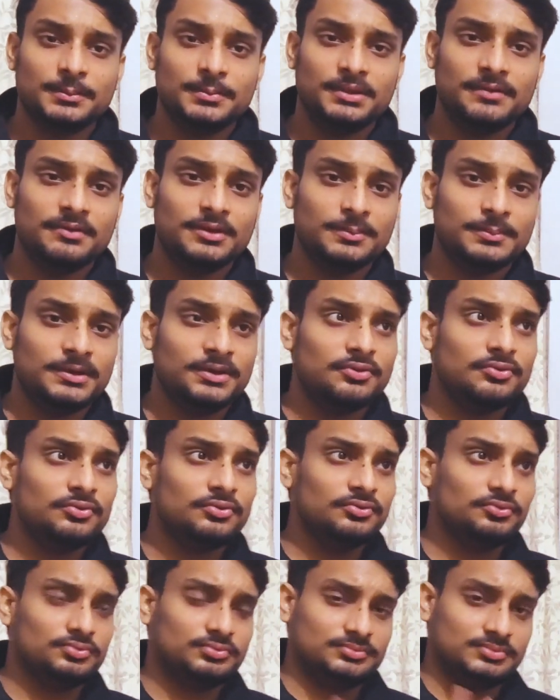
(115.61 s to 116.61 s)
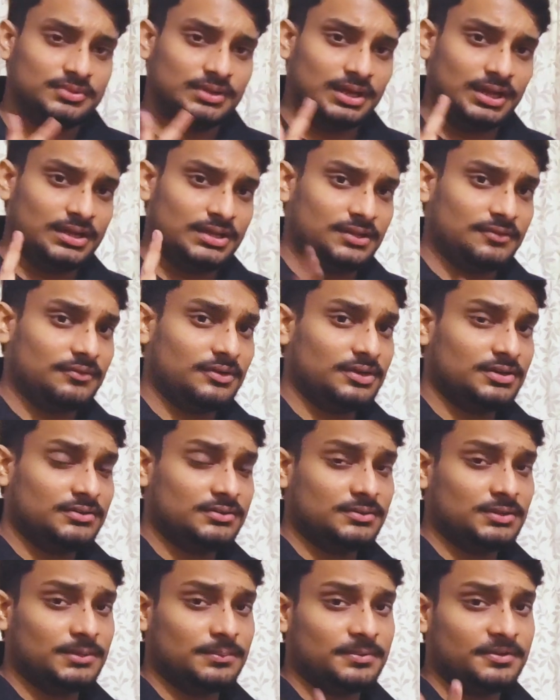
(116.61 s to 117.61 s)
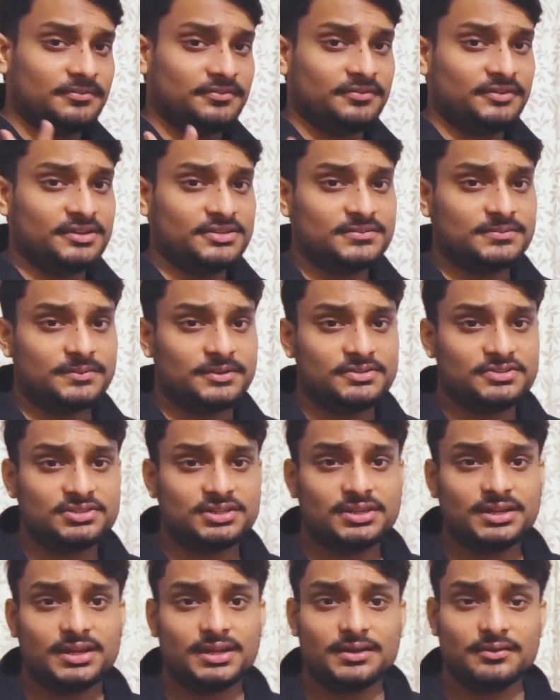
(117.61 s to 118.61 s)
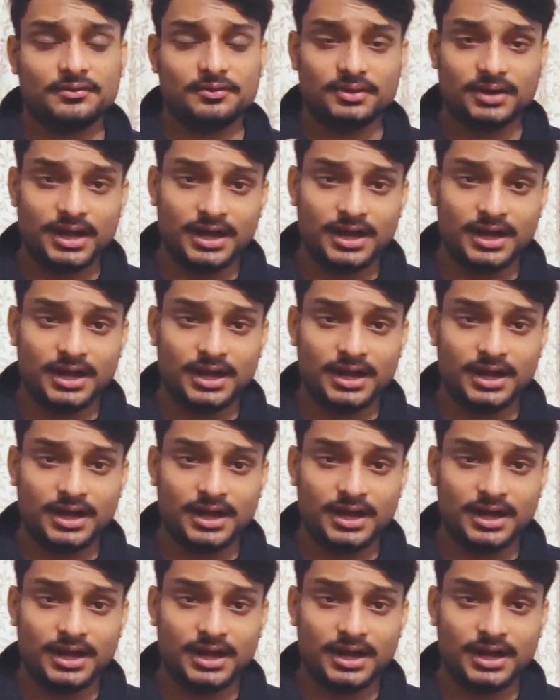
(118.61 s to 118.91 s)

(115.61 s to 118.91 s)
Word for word: p1 p2 and the one the first person uh,